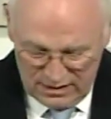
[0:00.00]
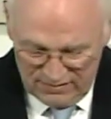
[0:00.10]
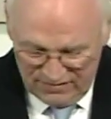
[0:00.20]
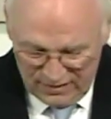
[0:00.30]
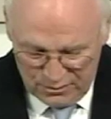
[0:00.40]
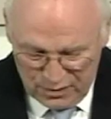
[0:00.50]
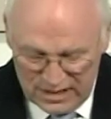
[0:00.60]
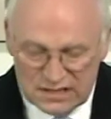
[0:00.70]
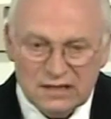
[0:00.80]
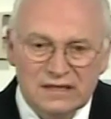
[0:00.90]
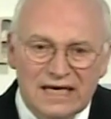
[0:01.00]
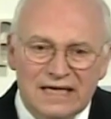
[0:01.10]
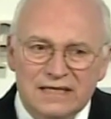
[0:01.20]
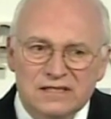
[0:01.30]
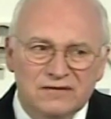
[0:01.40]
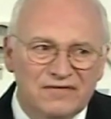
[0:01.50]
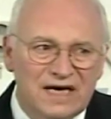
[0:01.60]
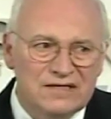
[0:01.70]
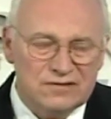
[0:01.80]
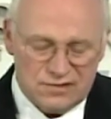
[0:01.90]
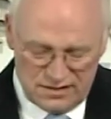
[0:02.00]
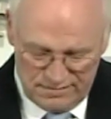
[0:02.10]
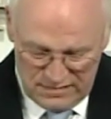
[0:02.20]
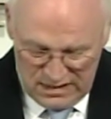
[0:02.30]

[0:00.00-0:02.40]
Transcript: confront a president and his advisors.